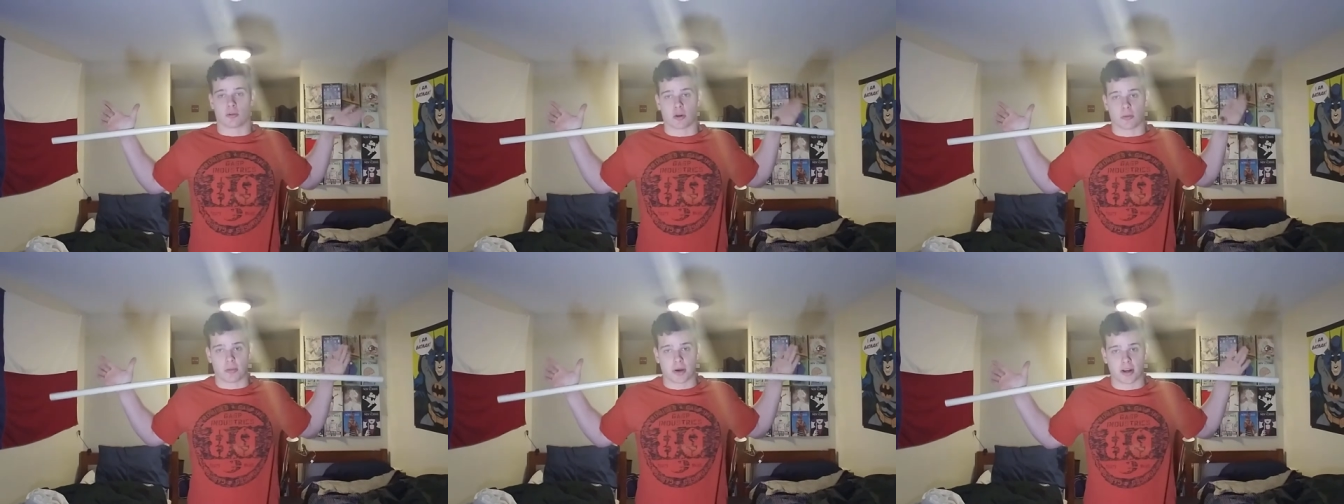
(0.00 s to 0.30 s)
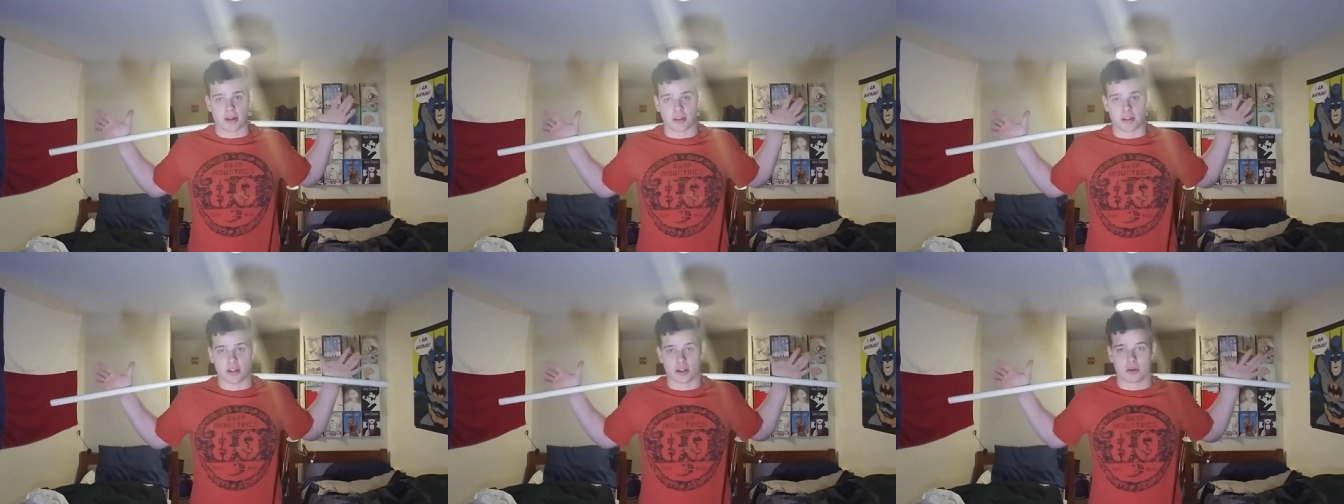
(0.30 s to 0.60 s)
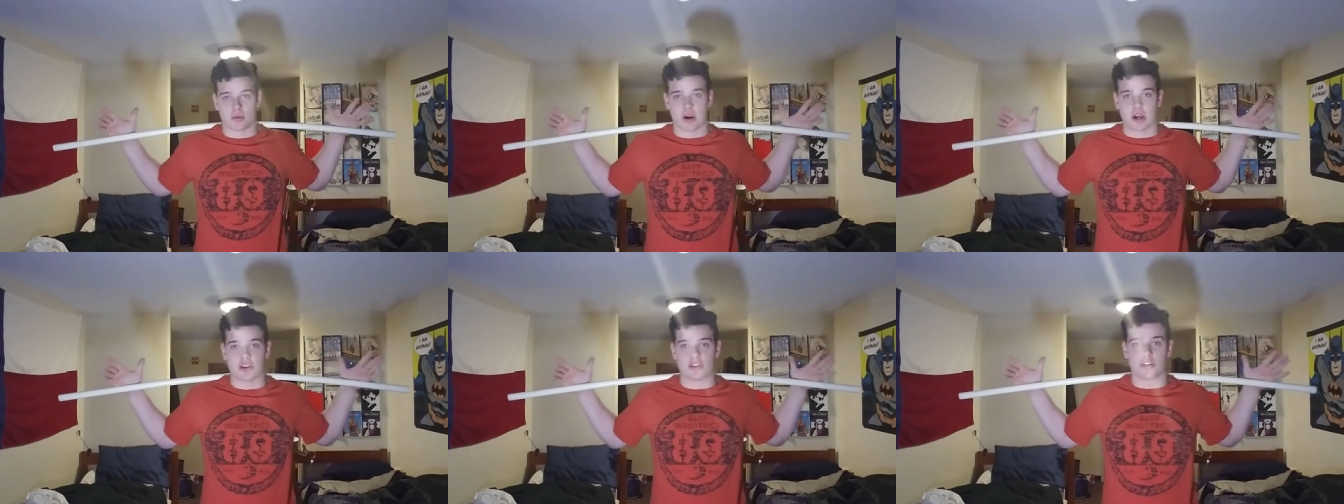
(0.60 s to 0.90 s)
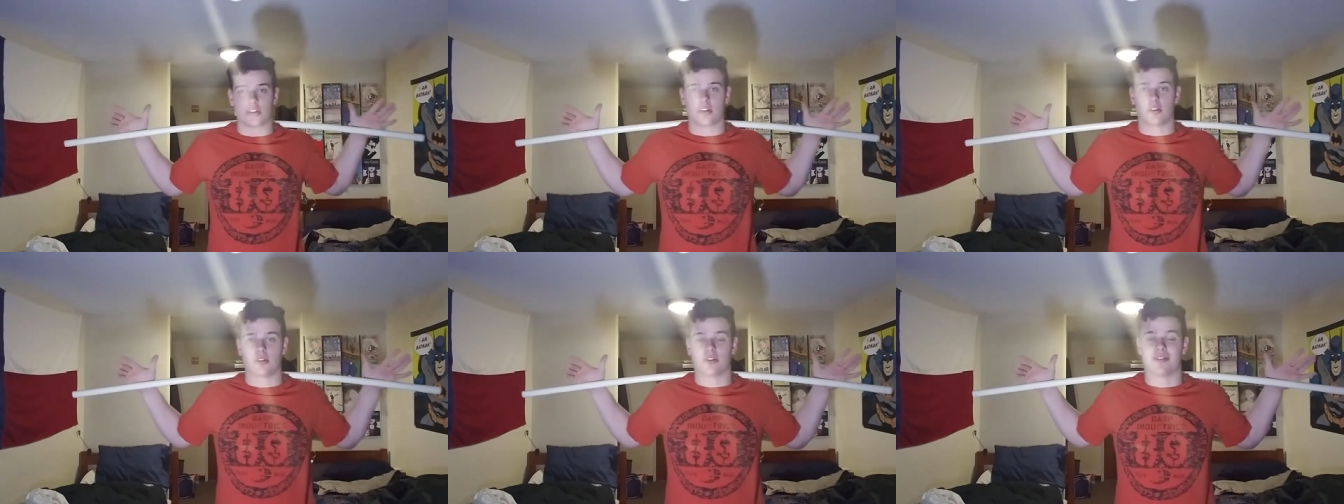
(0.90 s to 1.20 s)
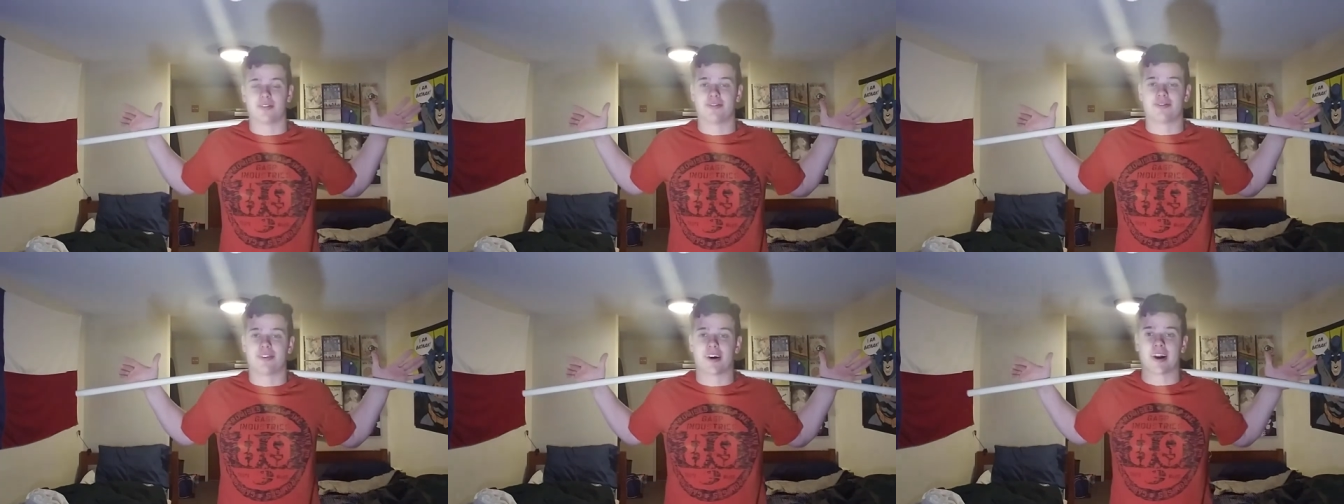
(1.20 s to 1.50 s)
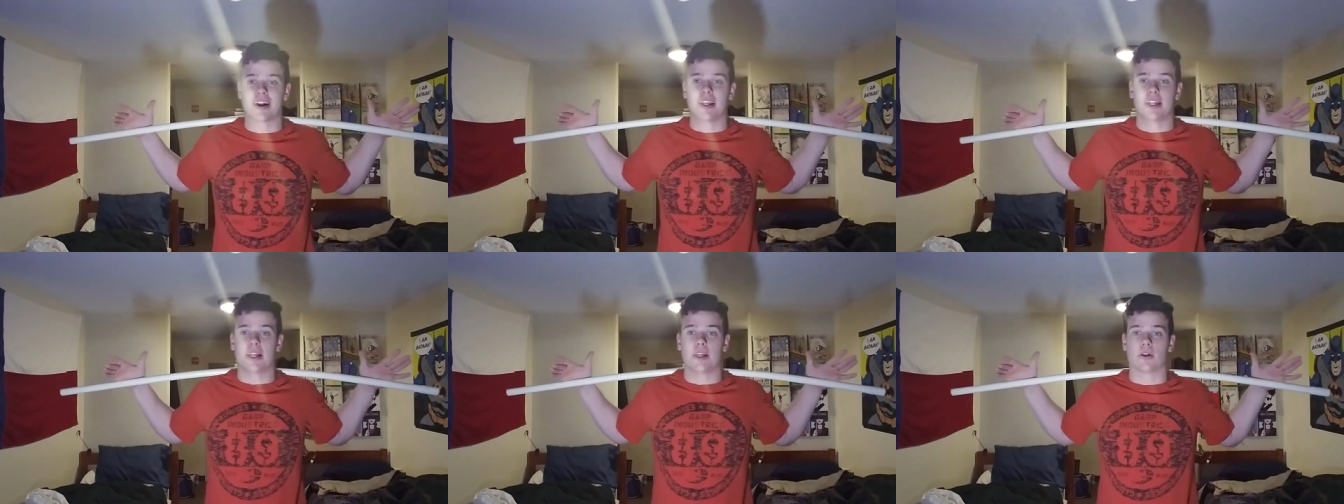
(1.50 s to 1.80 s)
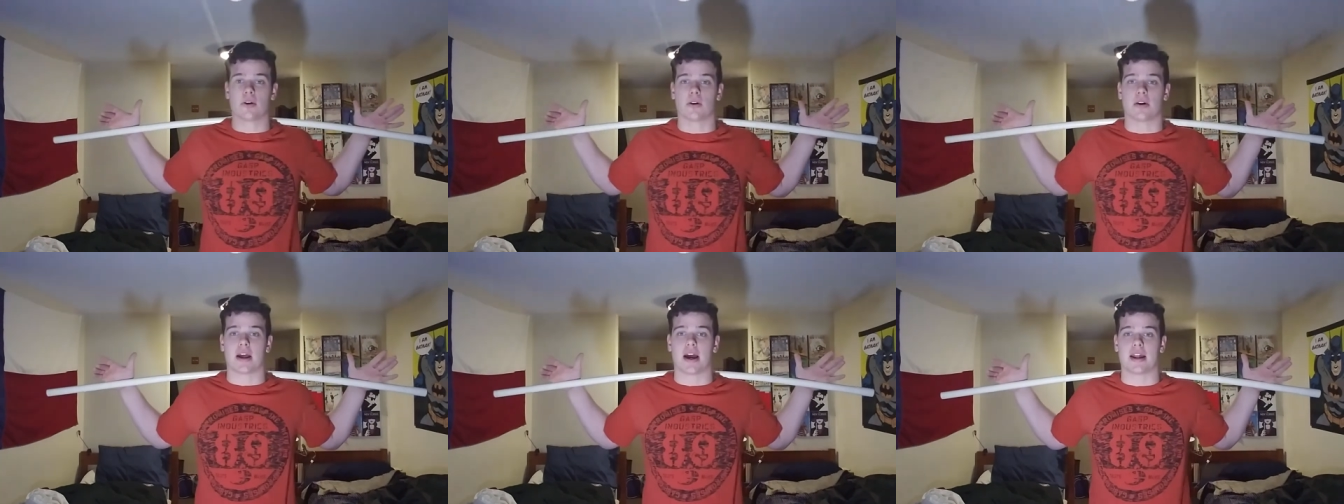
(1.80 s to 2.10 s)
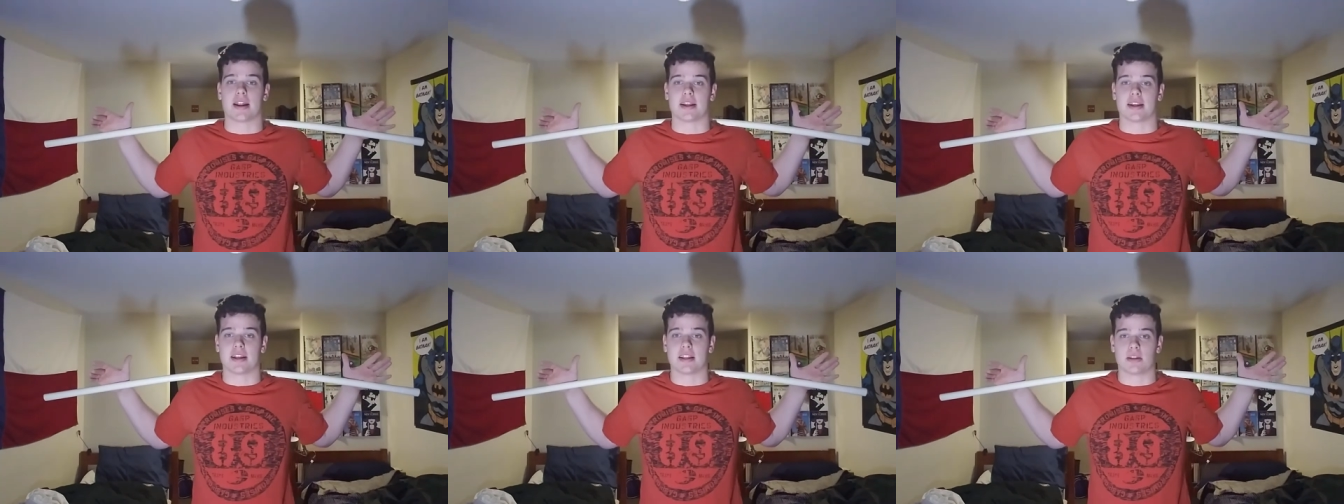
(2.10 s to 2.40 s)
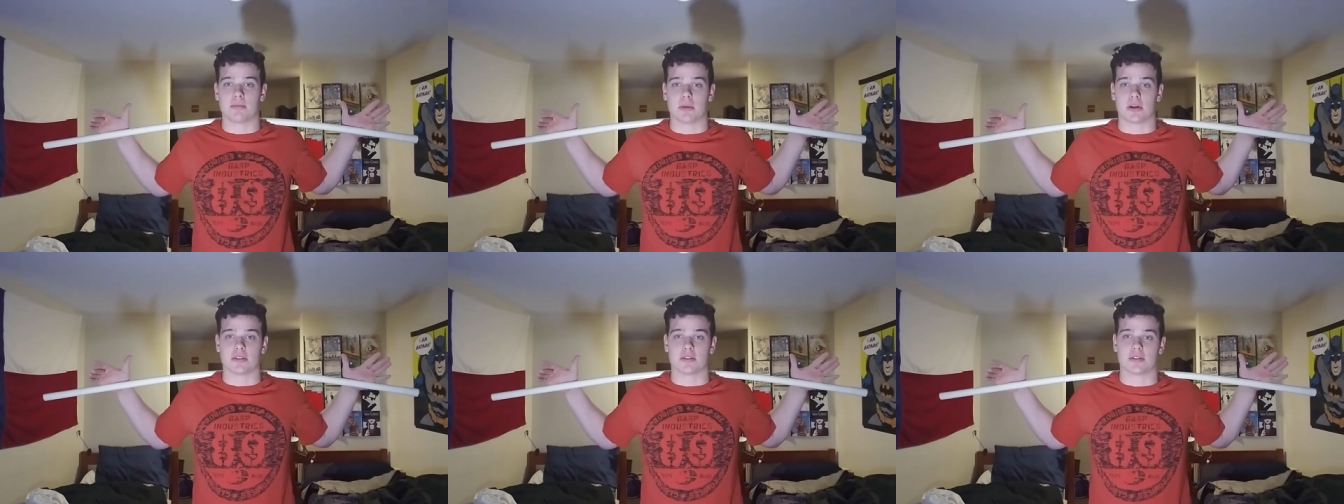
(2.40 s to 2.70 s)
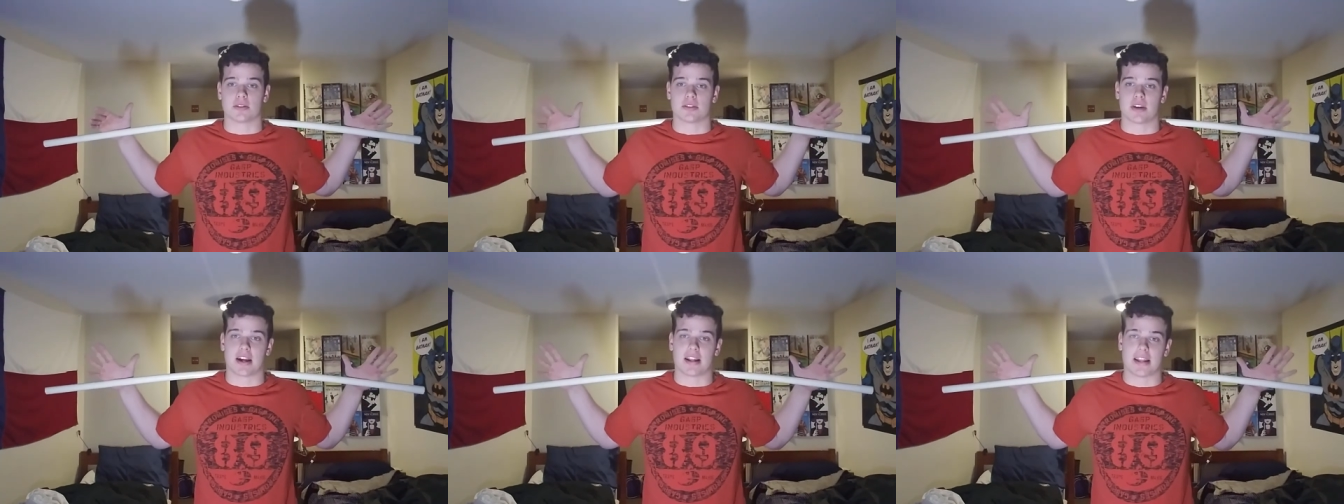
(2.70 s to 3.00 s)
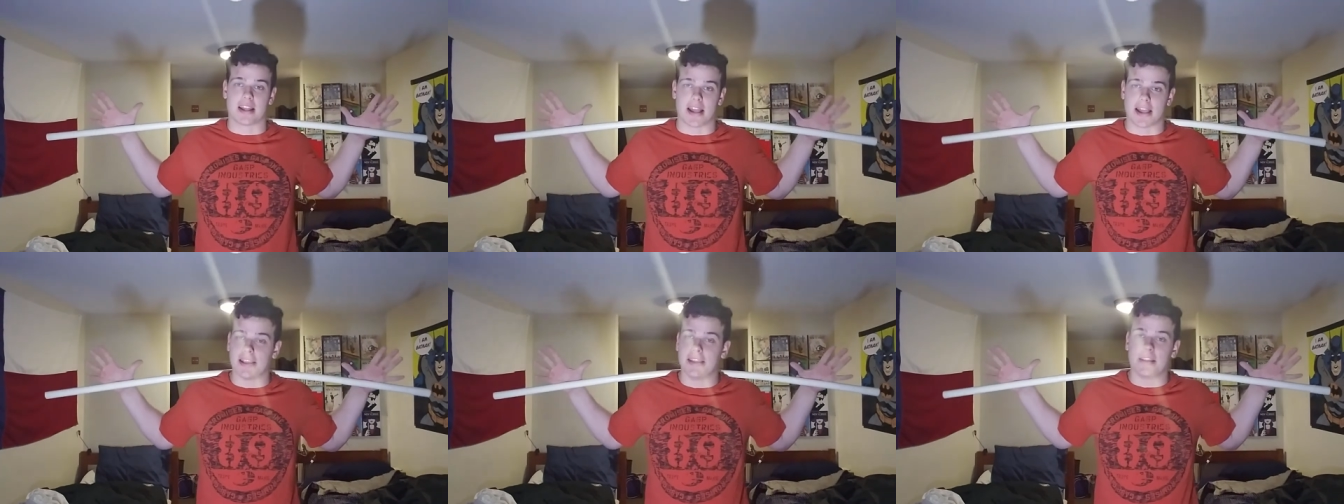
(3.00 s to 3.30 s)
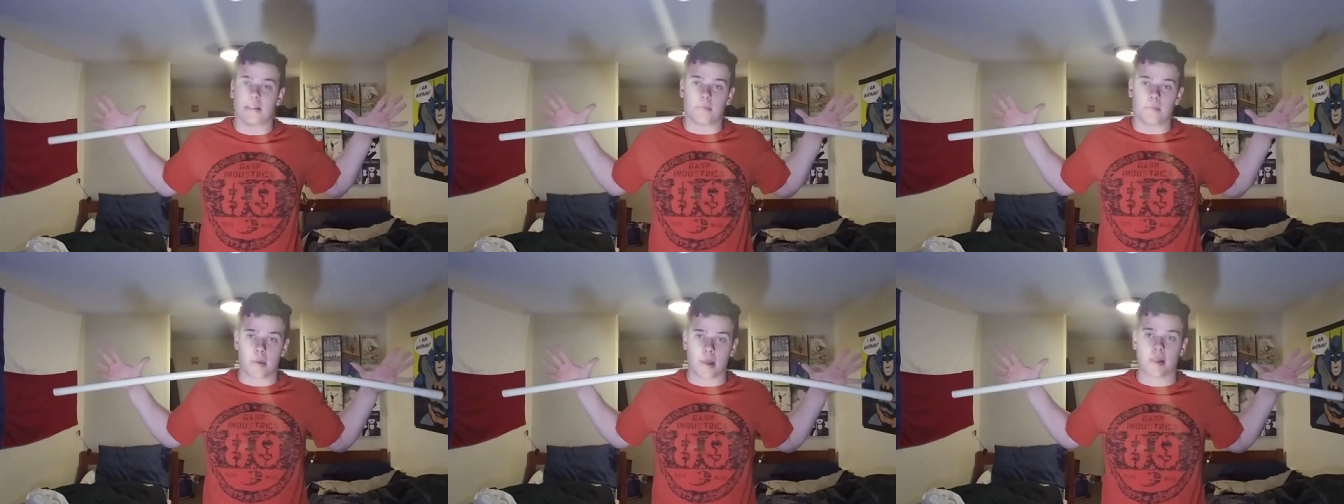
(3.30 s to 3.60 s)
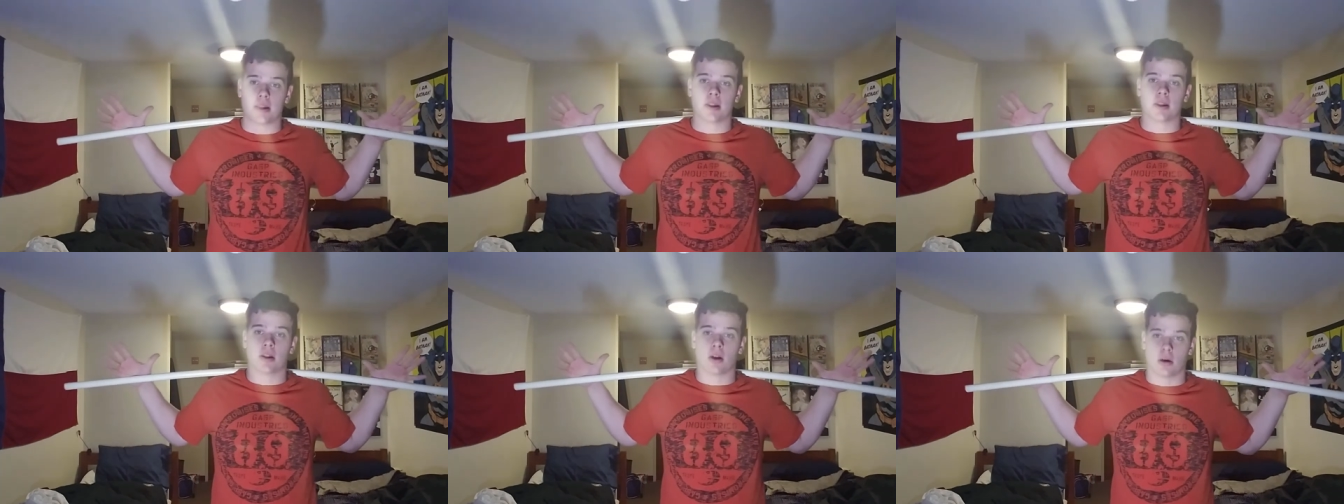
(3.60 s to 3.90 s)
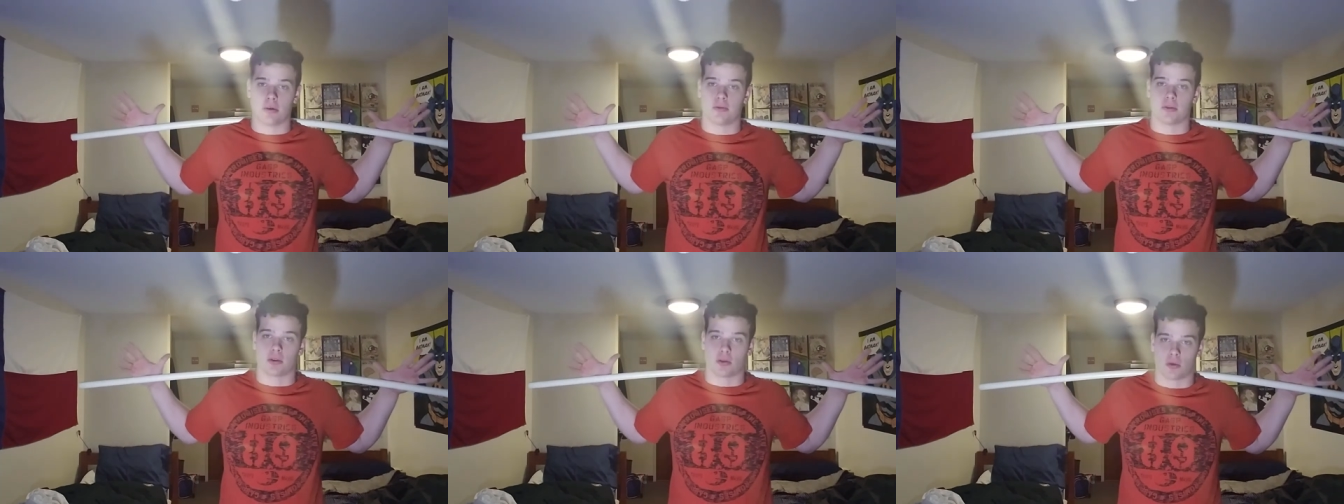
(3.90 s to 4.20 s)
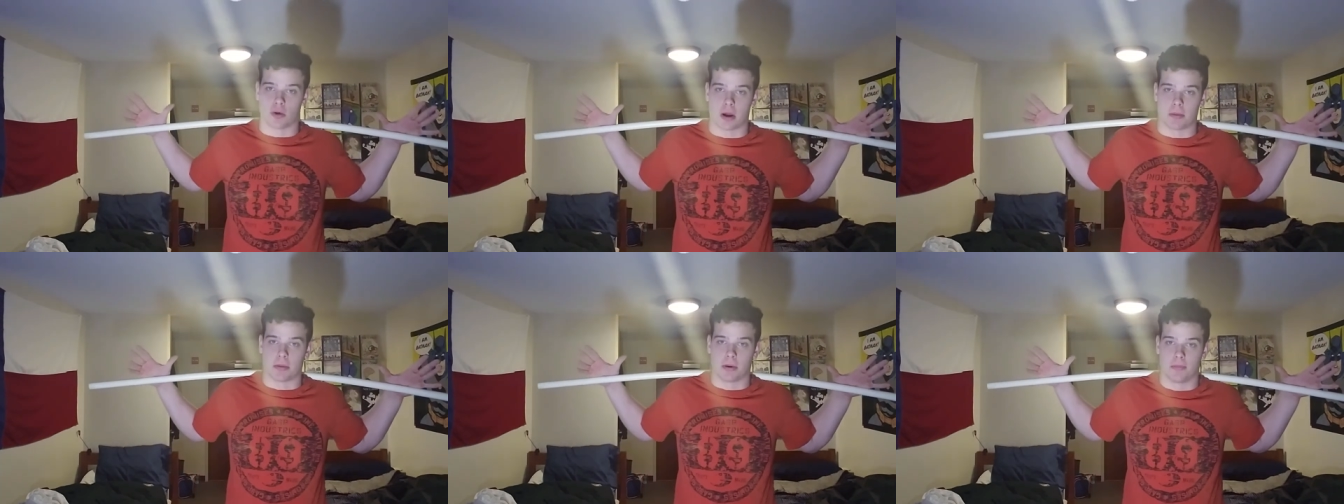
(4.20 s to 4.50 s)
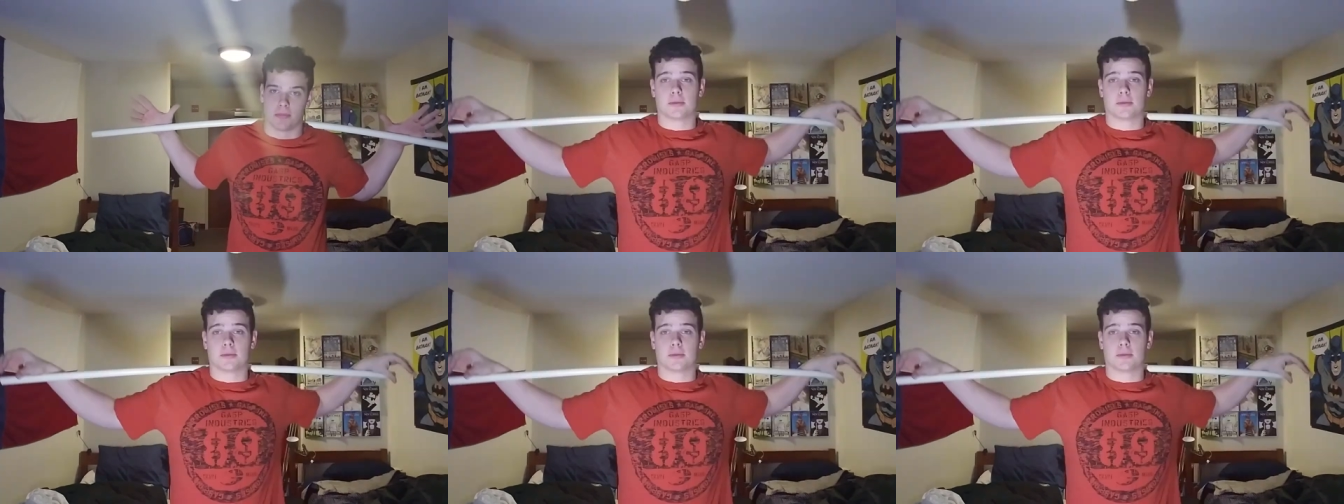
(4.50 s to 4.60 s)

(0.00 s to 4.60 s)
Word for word: grip out of the equation and you can finally learn how to get the muscles tight independent of your grip.